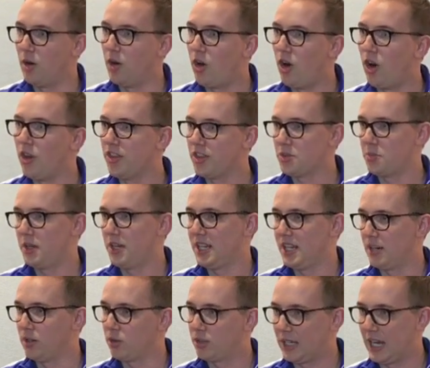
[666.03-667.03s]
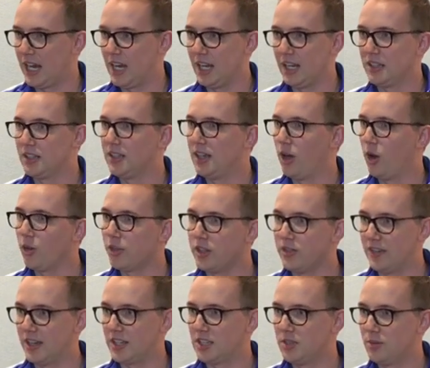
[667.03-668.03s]
all this money on organic, healthy
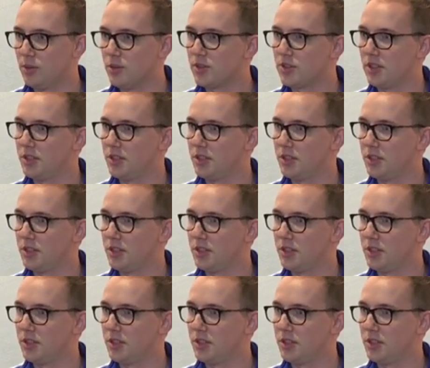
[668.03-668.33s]
vegetables